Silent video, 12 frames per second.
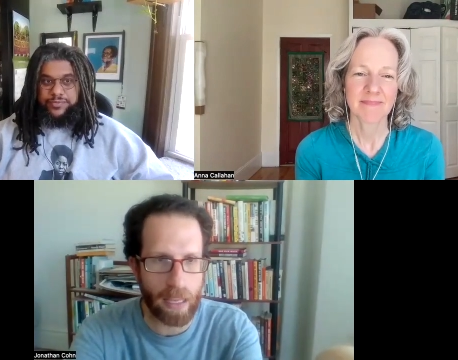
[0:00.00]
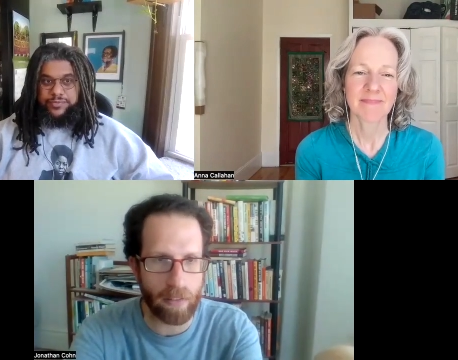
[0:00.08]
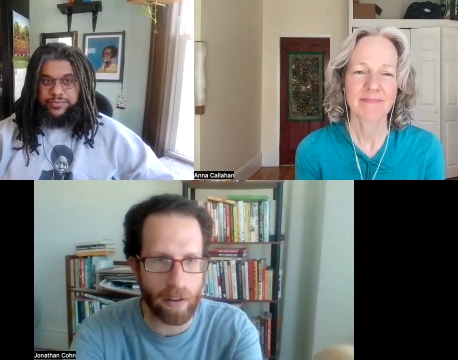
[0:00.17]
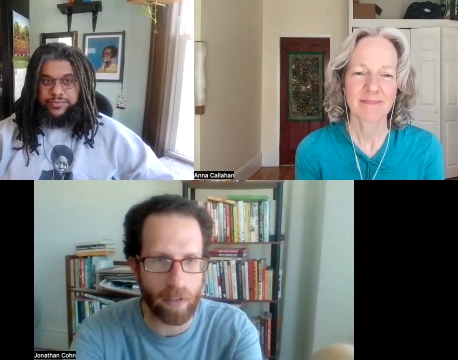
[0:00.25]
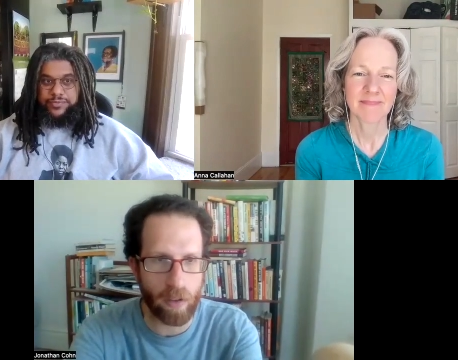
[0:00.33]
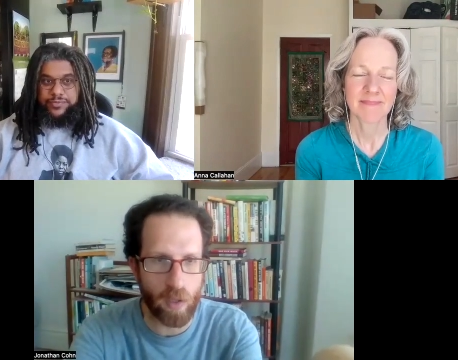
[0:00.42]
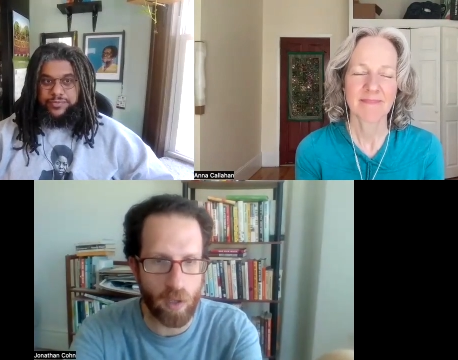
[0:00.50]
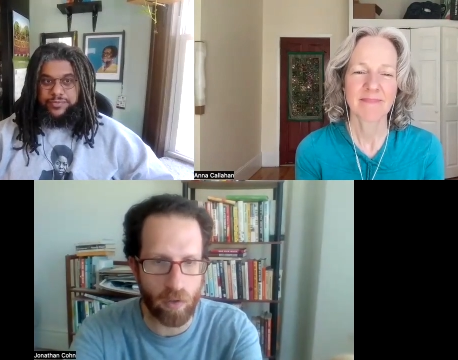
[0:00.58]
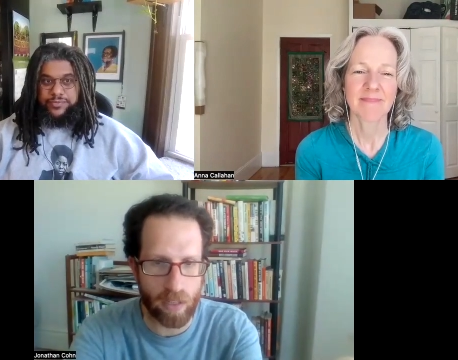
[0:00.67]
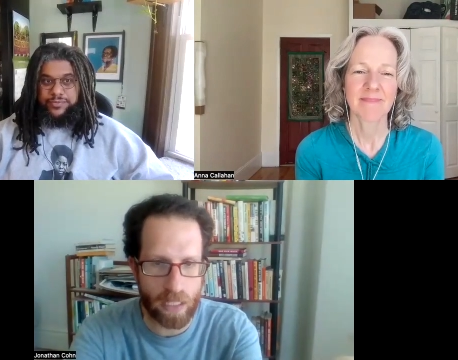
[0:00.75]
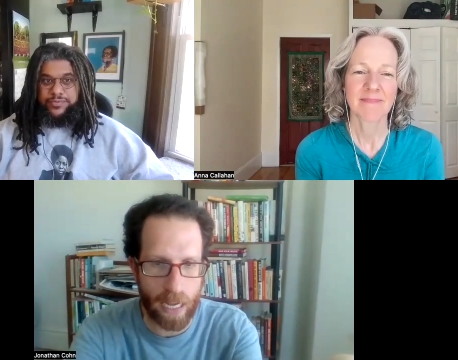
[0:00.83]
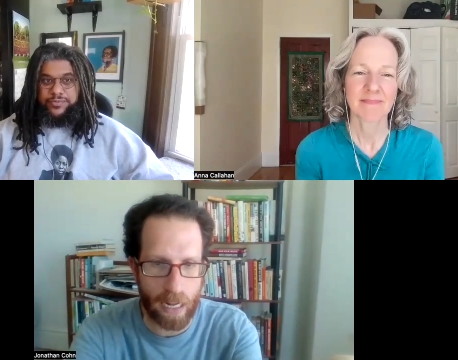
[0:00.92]
Speaker 1: even if you
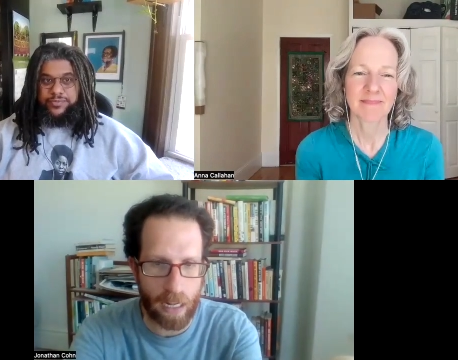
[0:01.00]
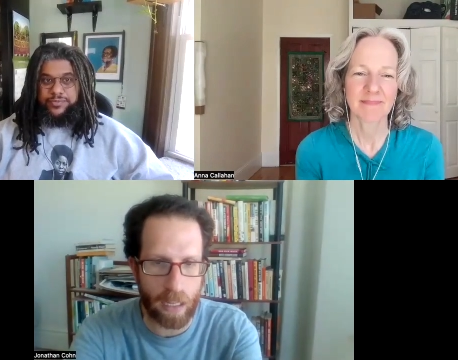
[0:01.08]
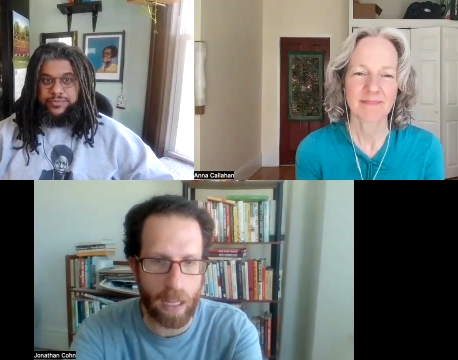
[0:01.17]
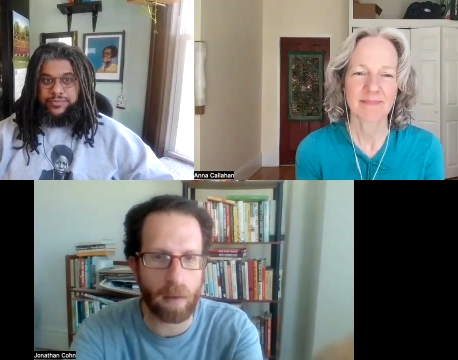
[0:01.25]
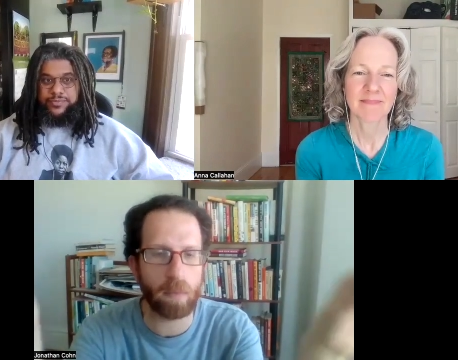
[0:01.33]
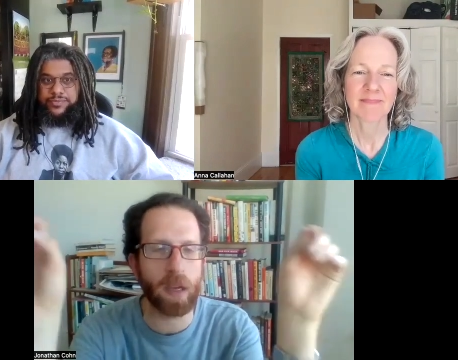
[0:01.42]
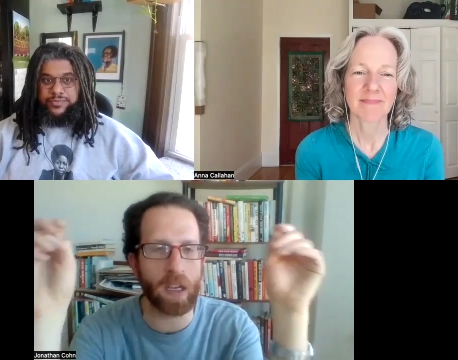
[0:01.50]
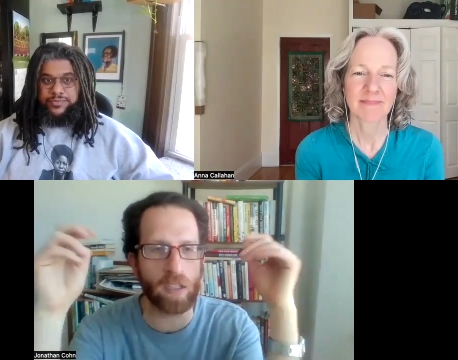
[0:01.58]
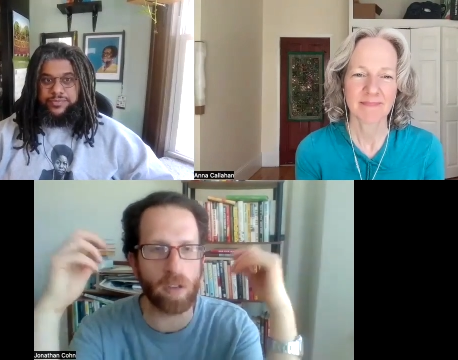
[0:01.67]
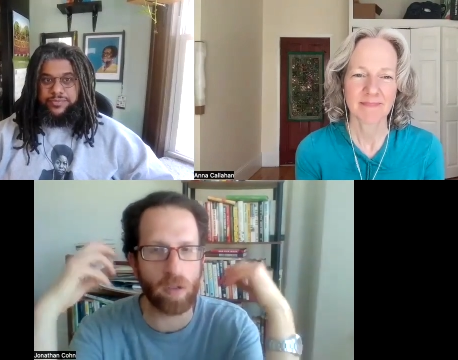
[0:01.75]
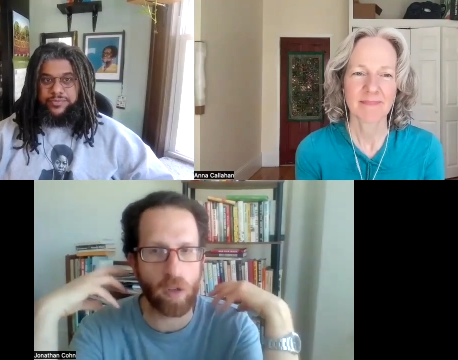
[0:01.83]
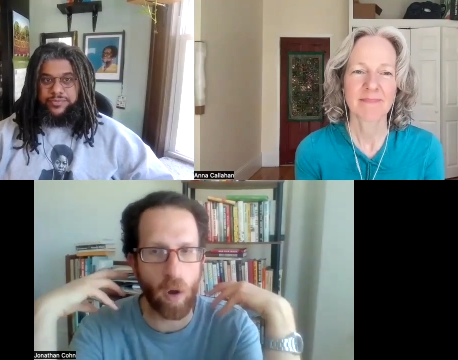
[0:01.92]
do recycle it
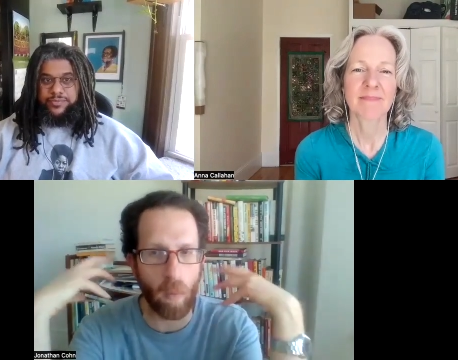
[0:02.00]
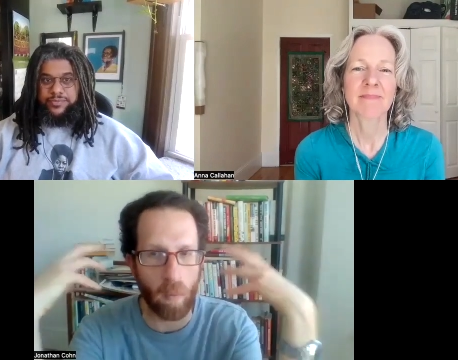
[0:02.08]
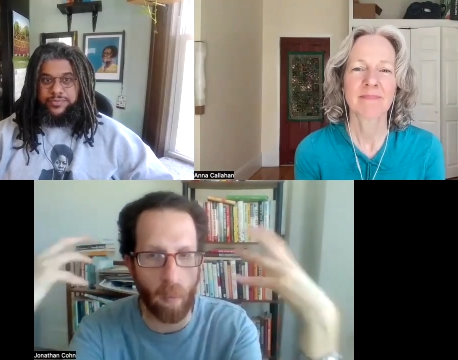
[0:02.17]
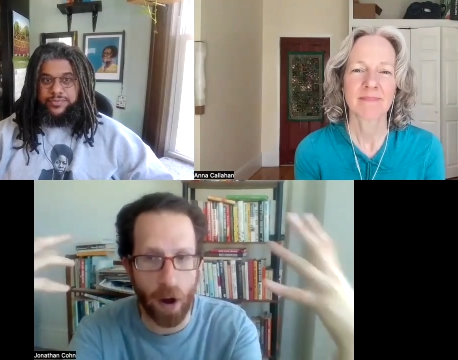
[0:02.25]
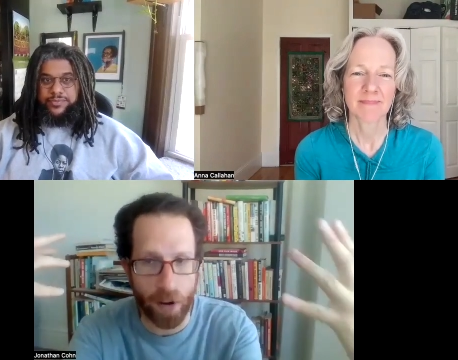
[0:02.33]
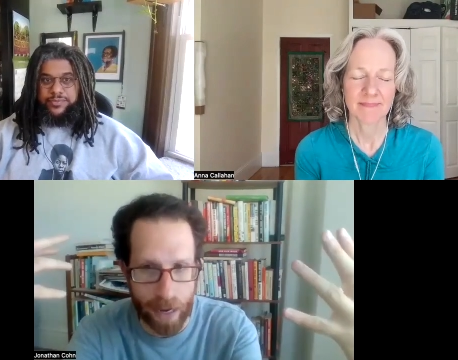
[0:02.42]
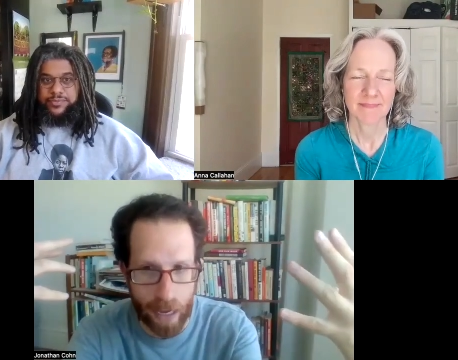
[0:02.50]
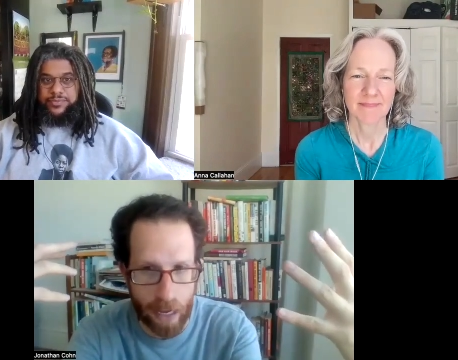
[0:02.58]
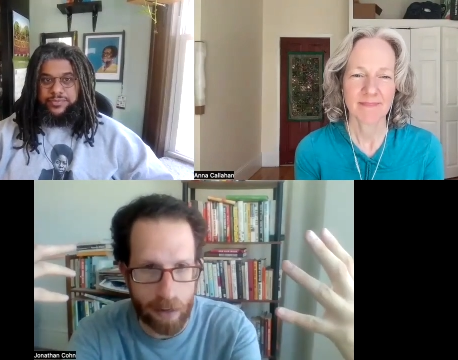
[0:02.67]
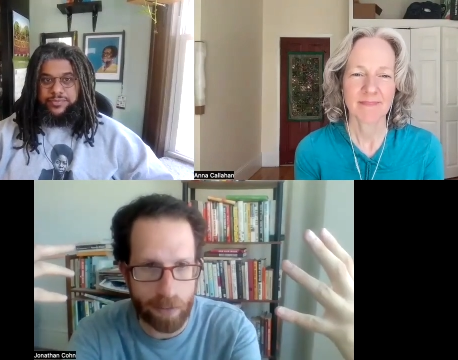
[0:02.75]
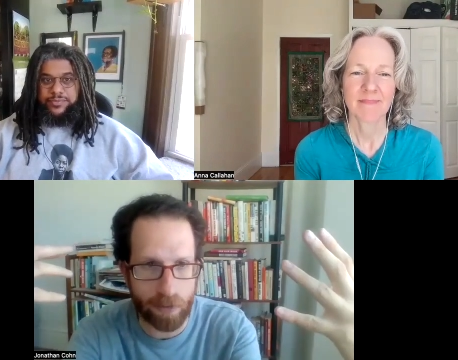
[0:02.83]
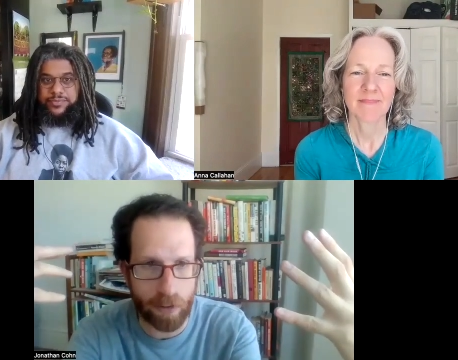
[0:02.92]
because there's no
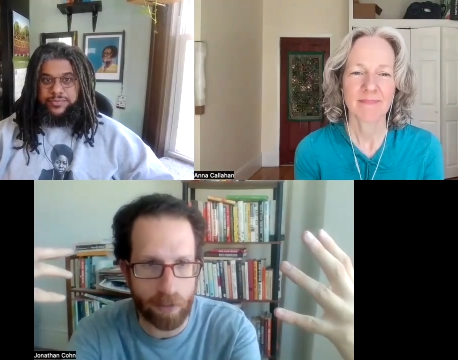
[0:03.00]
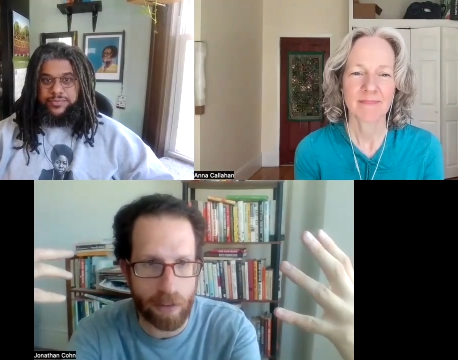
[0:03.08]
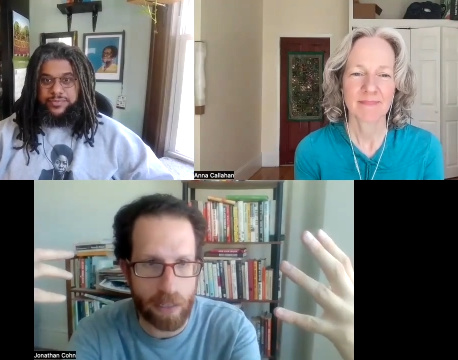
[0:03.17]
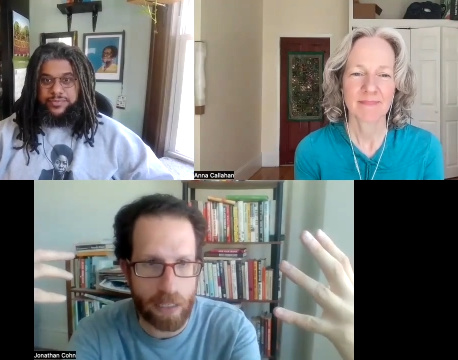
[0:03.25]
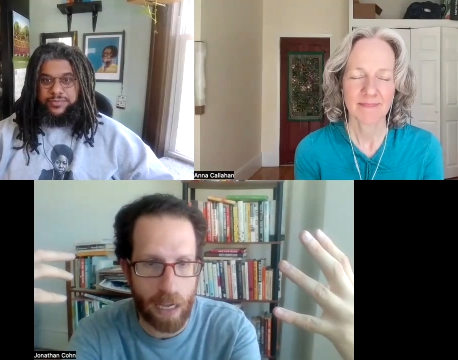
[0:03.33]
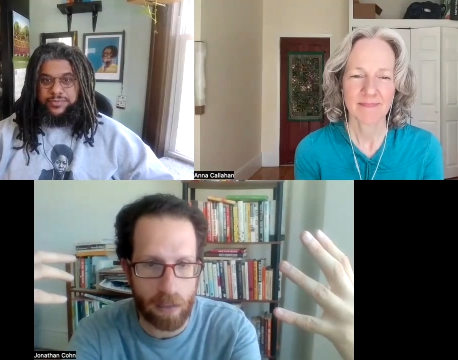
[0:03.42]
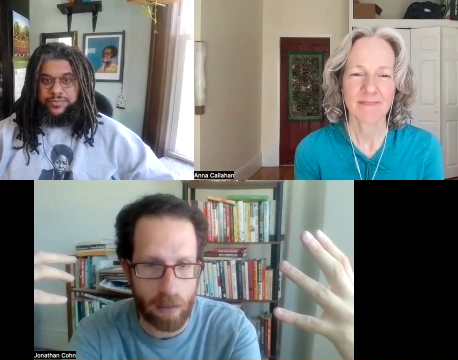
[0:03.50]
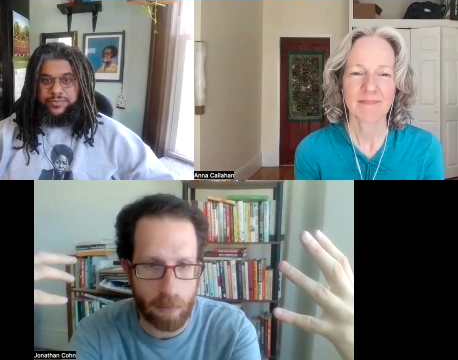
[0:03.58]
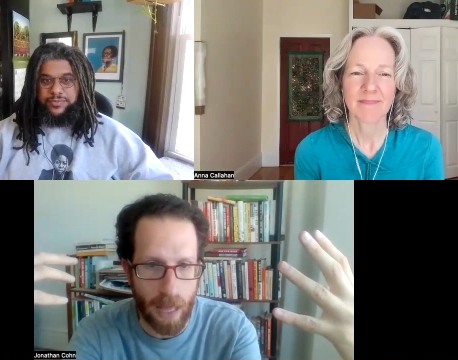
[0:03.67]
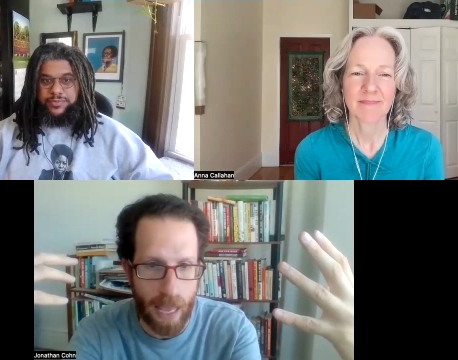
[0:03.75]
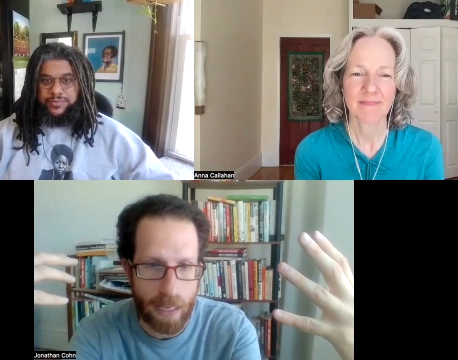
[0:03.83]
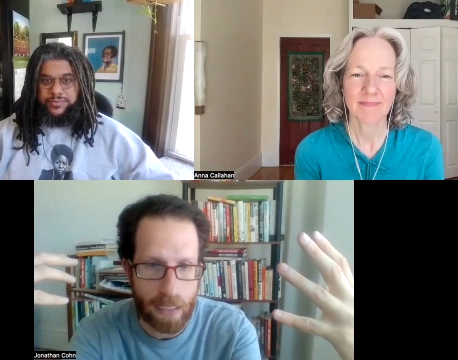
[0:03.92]
market for
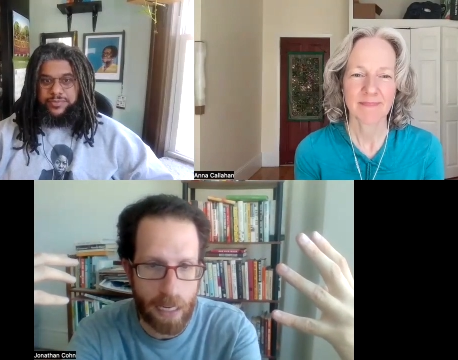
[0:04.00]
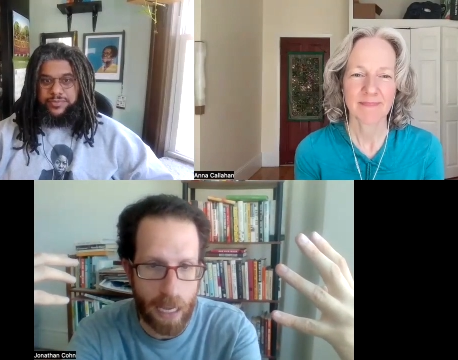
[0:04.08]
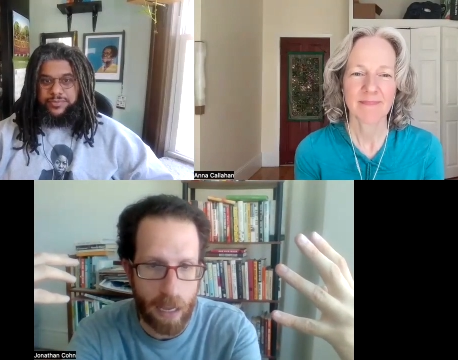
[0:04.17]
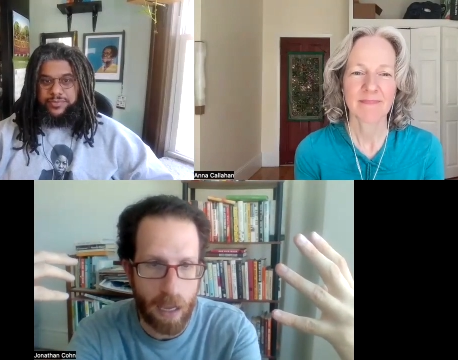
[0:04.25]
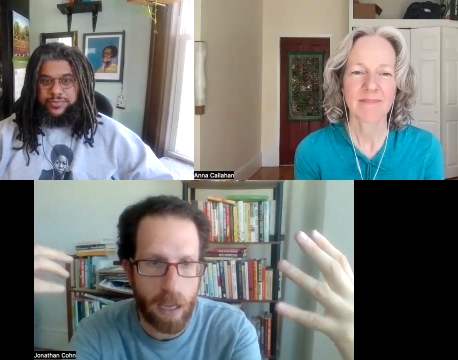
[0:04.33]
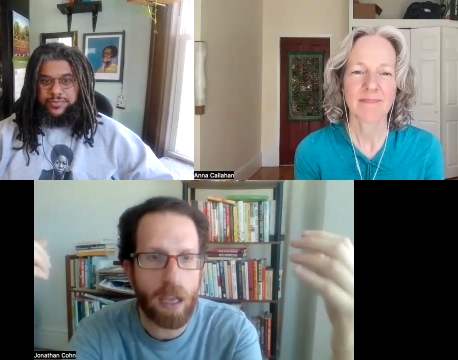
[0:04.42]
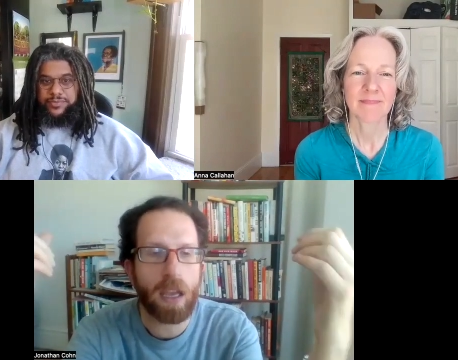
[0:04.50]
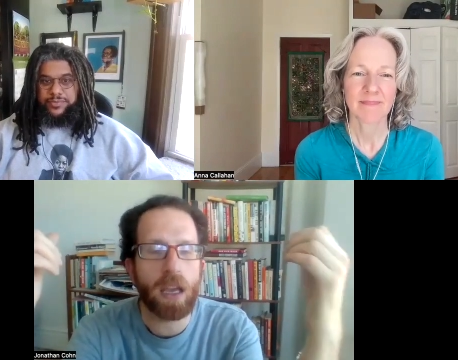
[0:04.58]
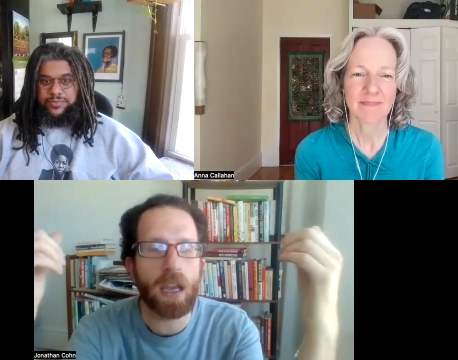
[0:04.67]
recycled plastic